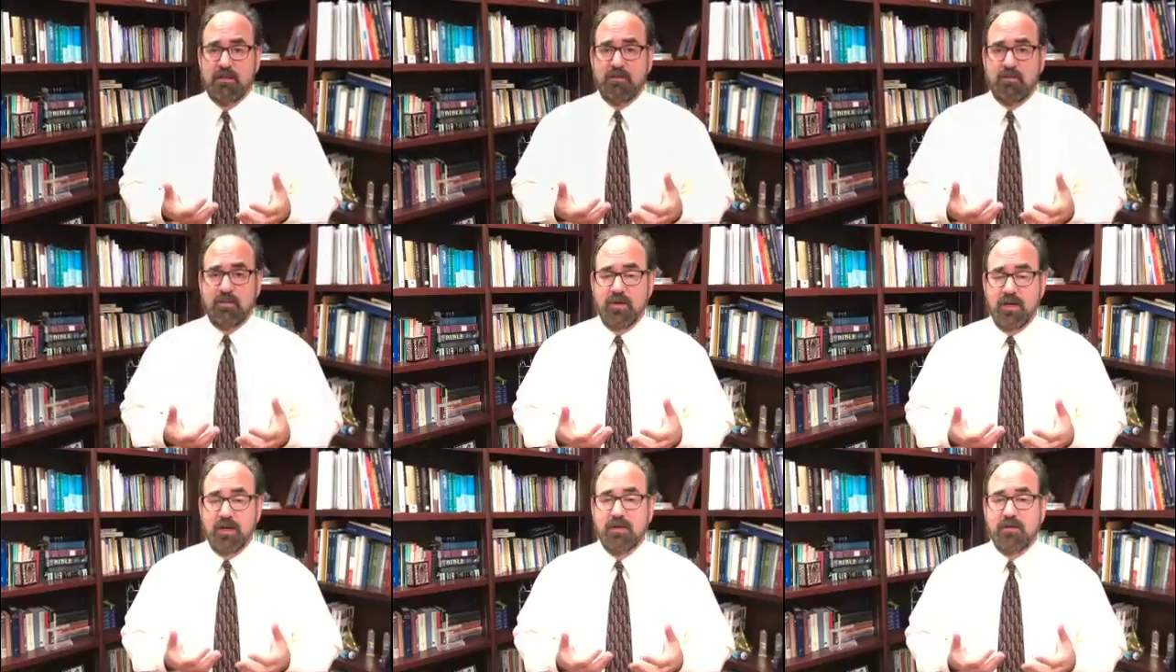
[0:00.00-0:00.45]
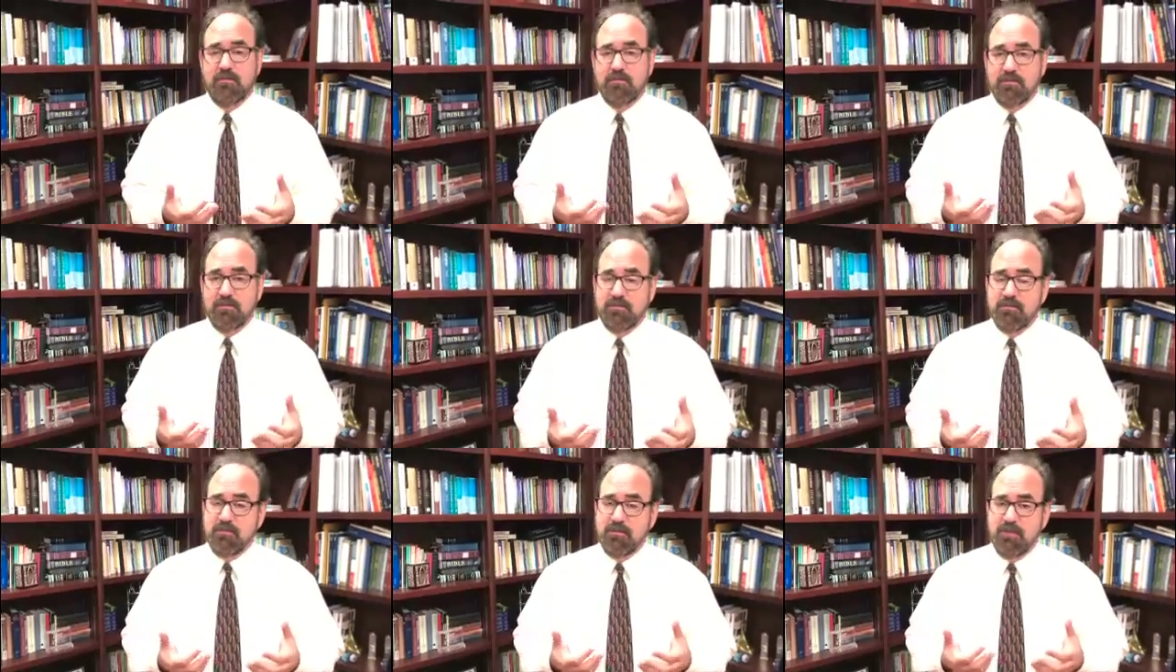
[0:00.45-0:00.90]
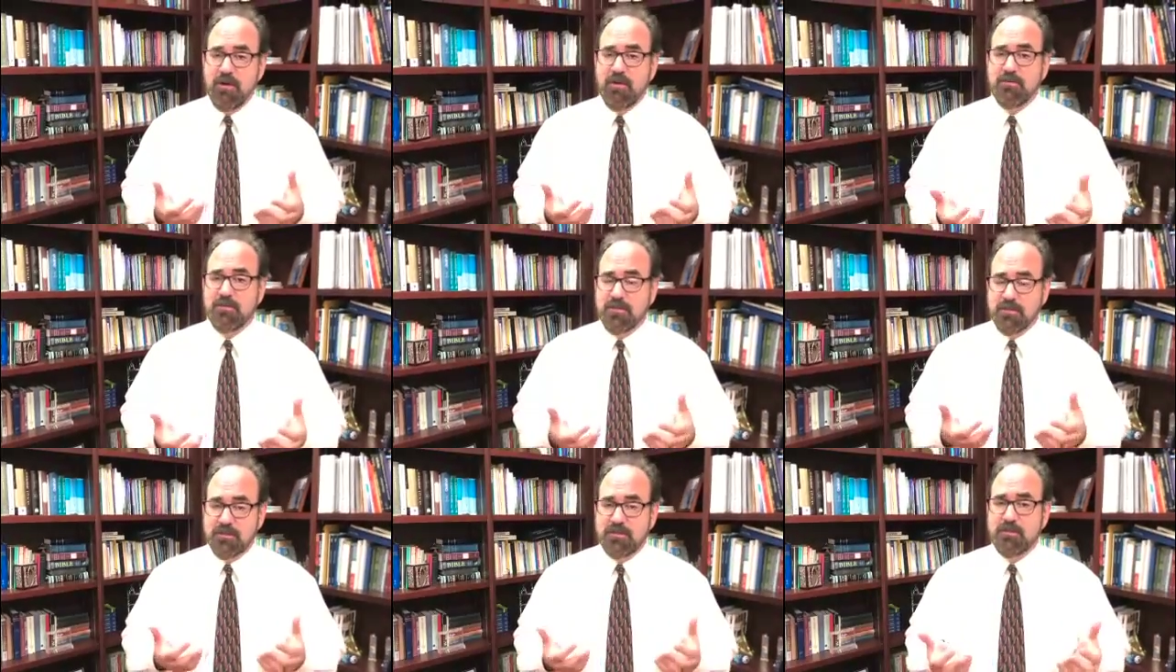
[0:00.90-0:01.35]
Well,
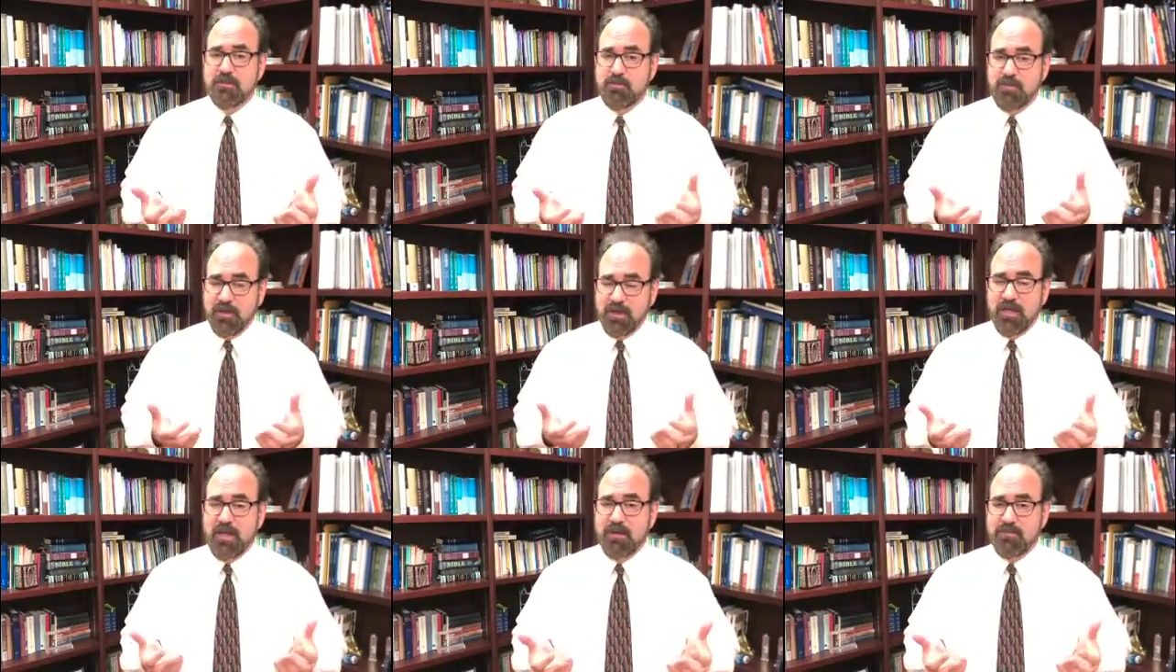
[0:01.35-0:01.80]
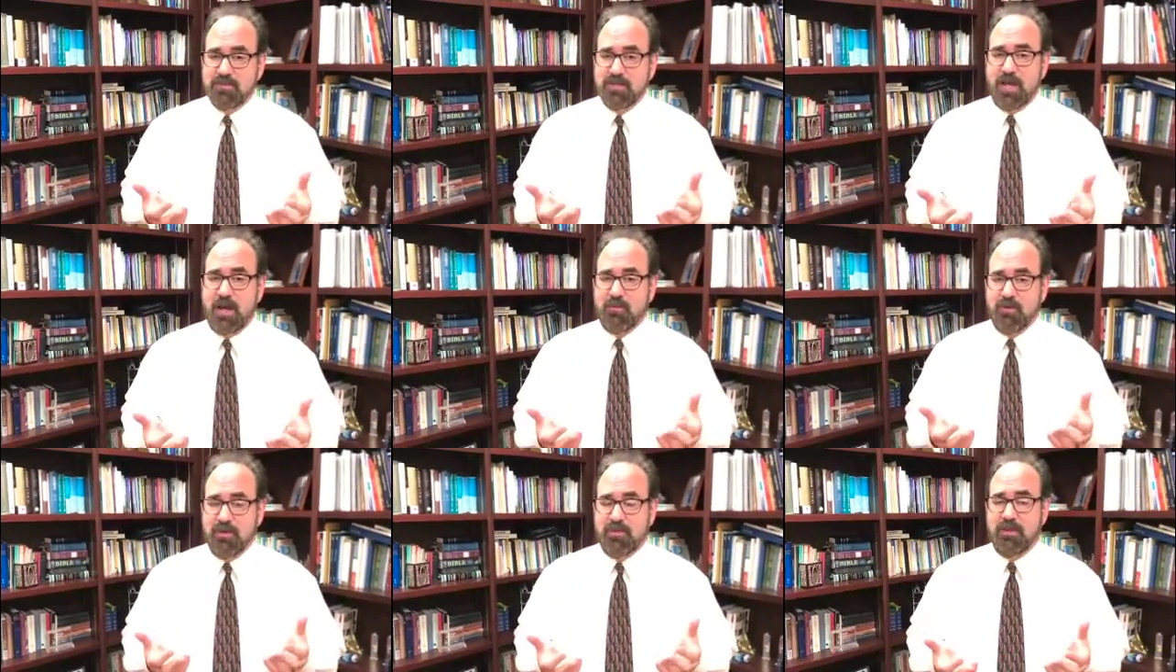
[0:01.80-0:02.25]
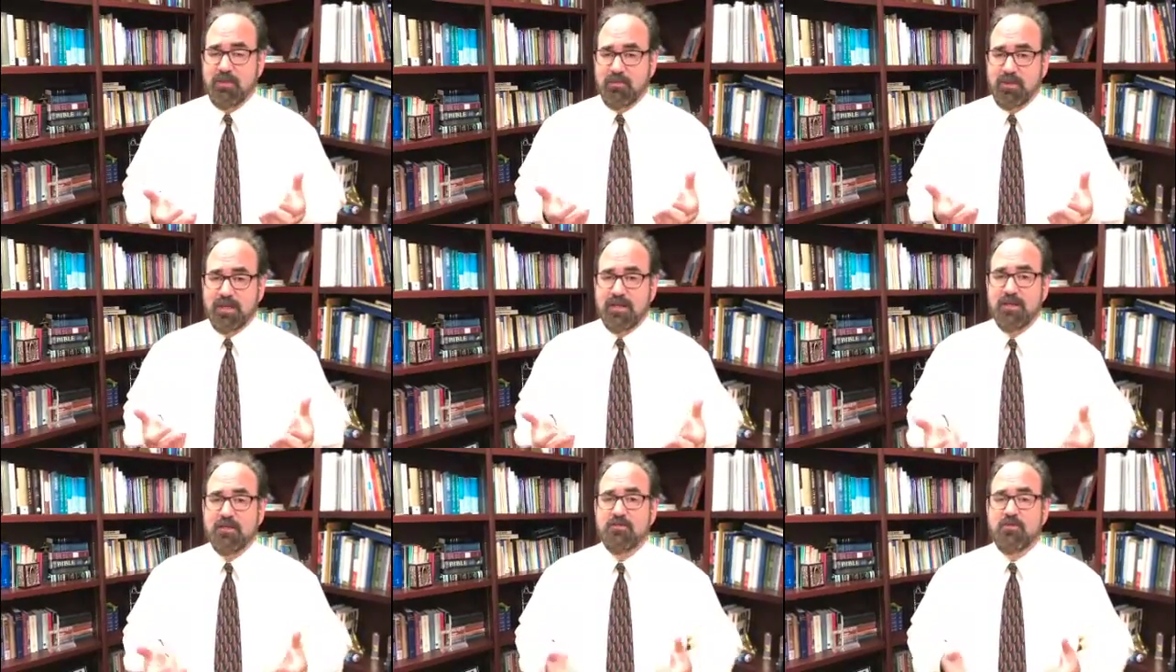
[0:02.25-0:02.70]
Moses is pretty upset with them
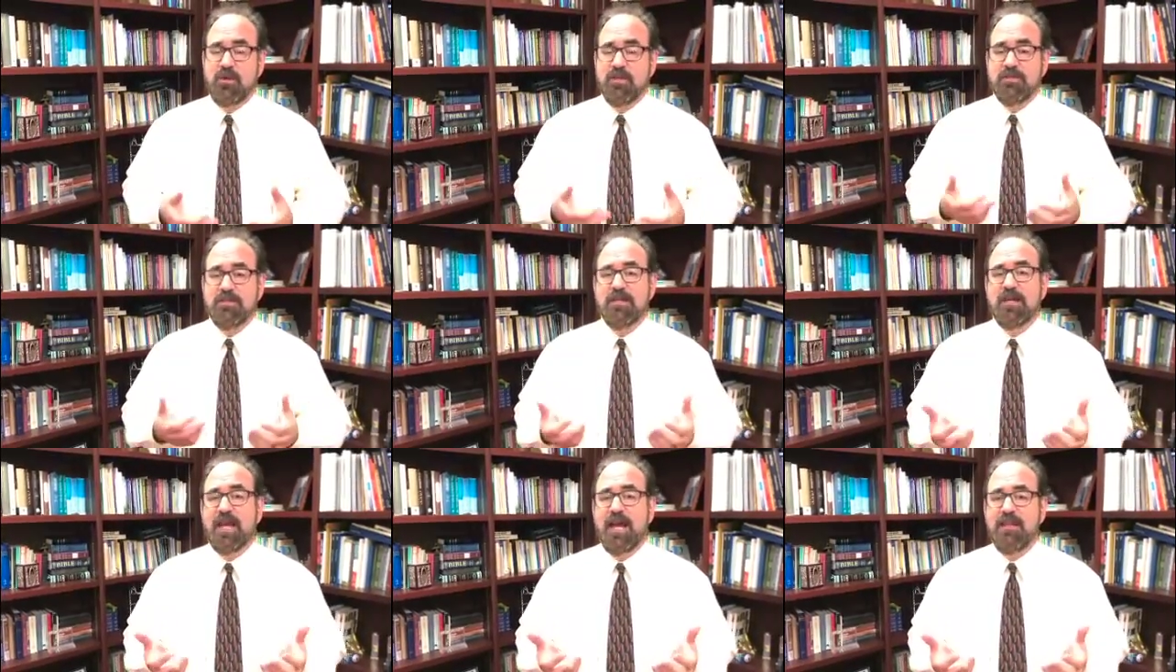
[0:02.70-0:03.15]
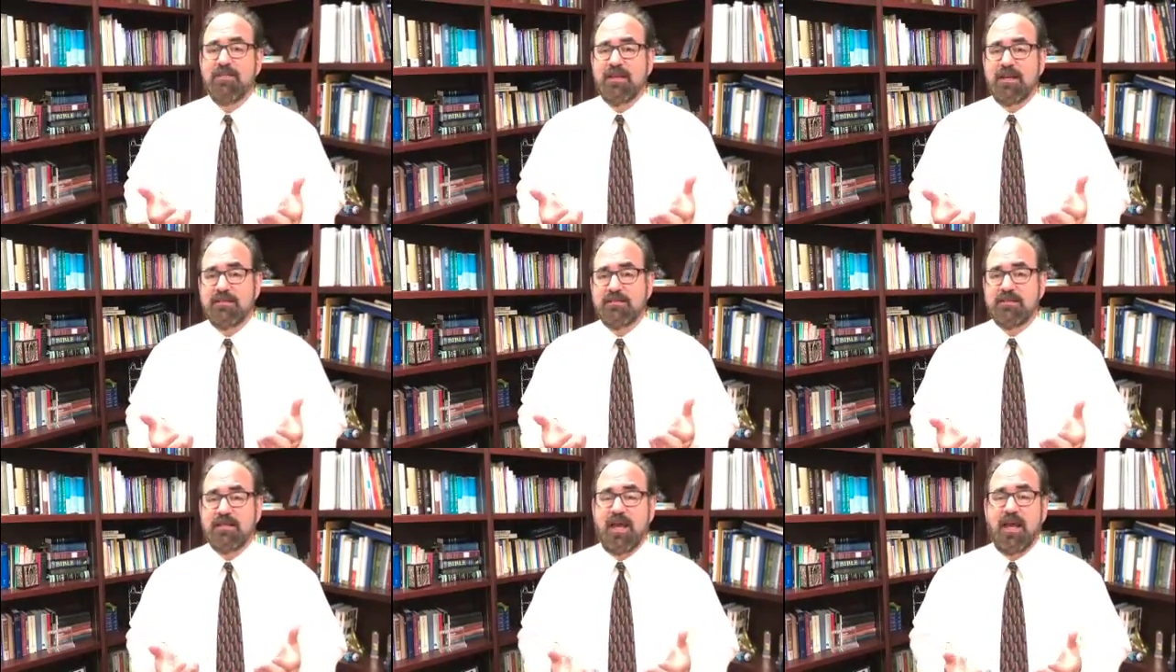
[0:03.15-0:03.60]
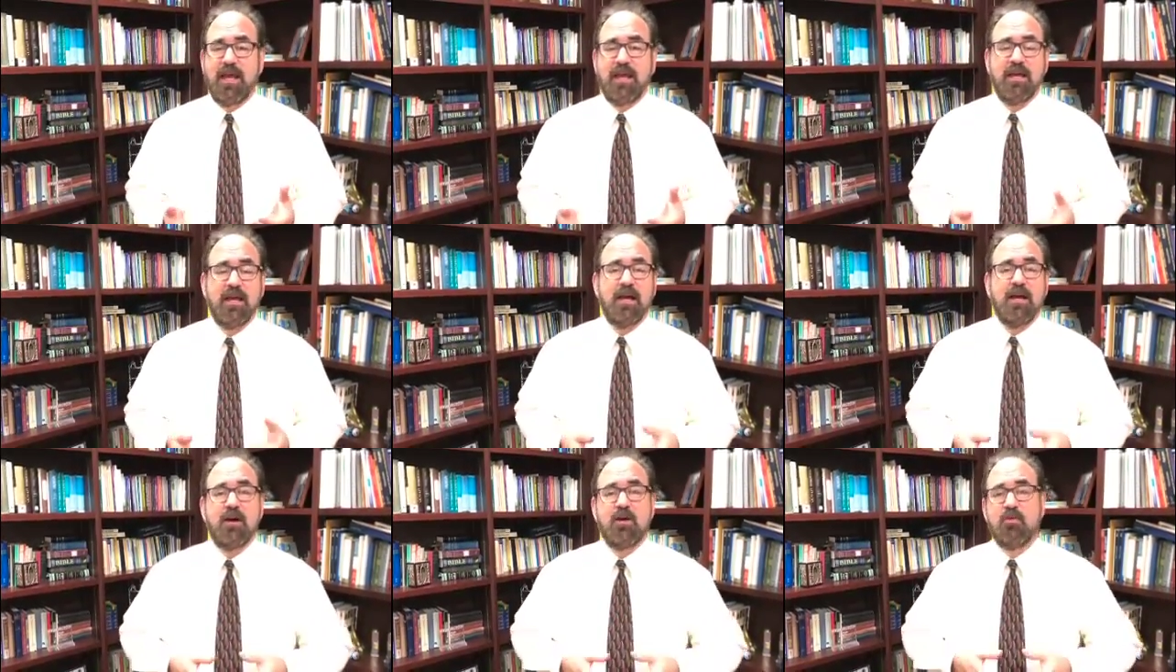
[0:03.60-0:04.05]
because once again they
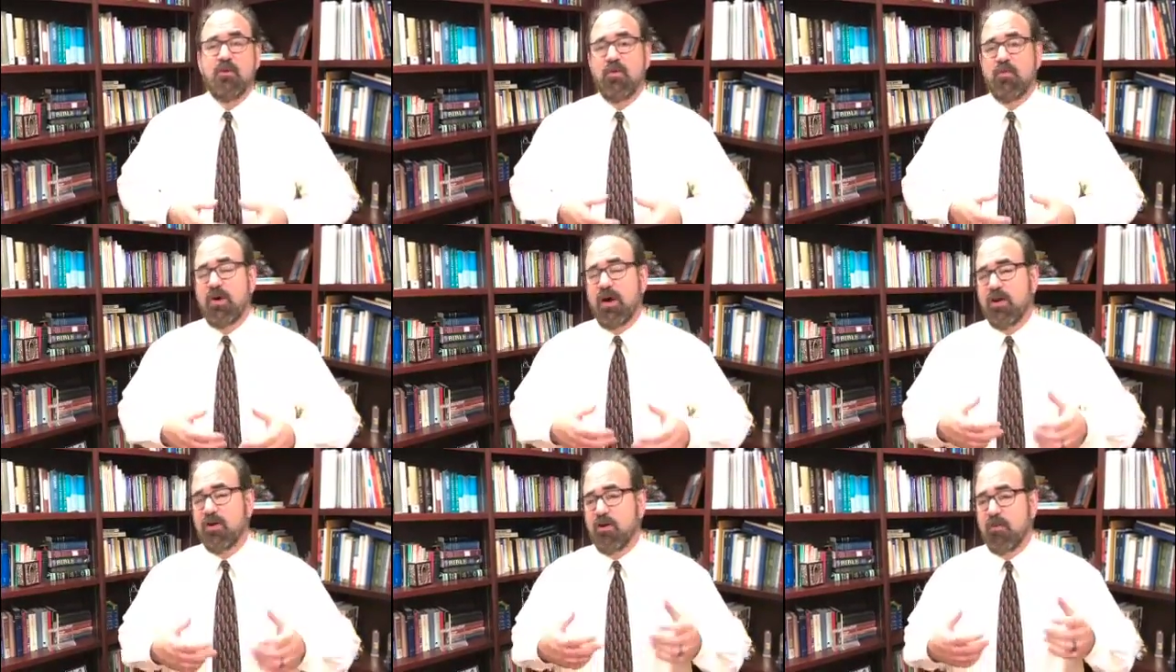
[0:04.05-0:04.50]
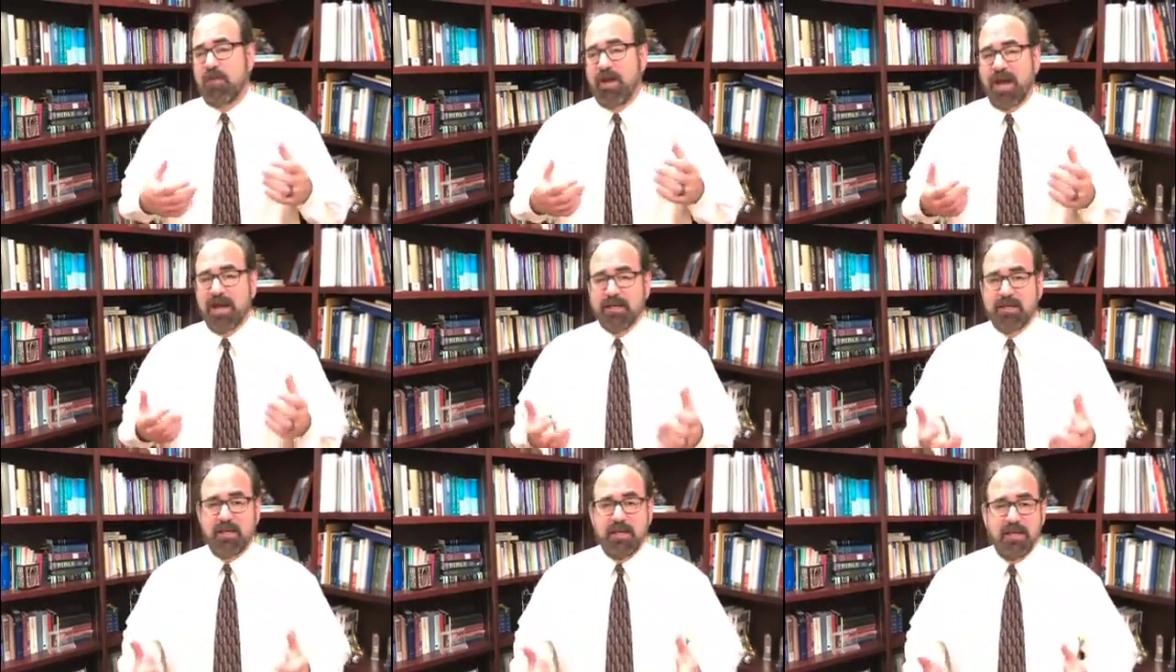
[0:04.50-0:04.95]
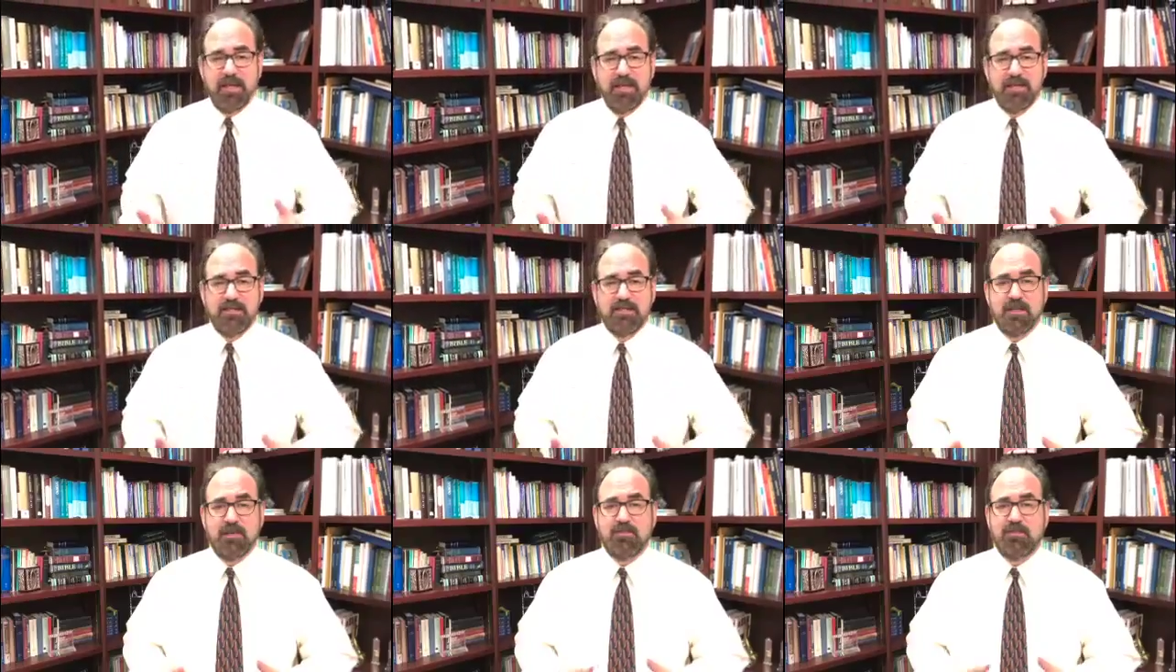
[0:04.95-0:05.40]
say, we want to go back to
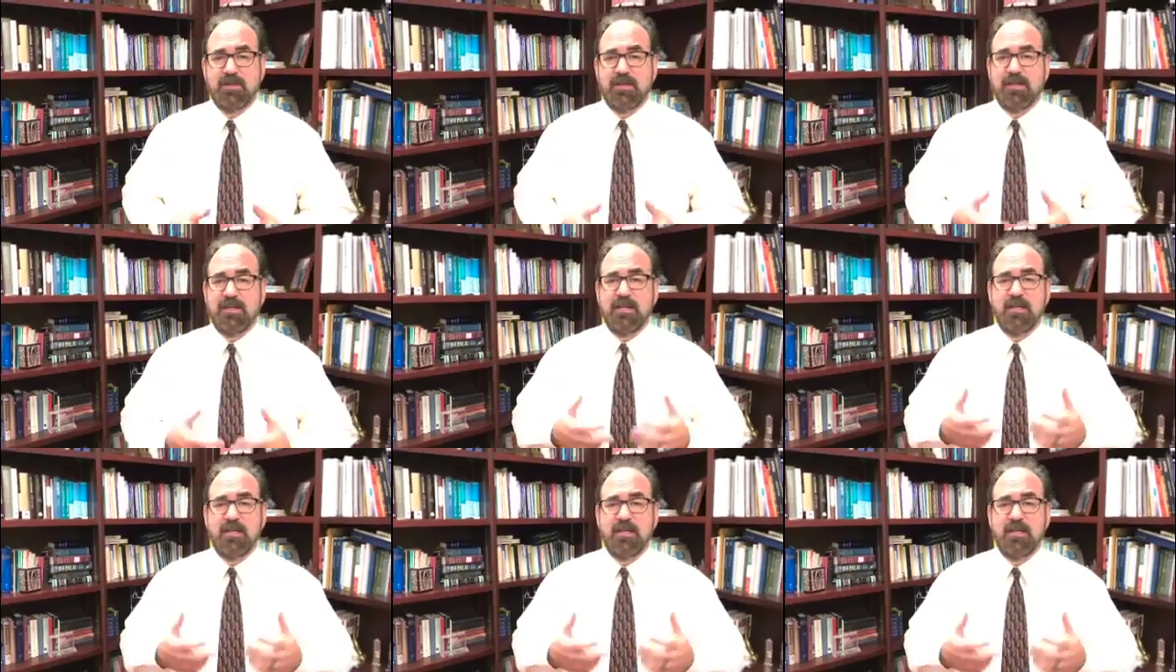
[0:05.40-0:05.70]
Egypt.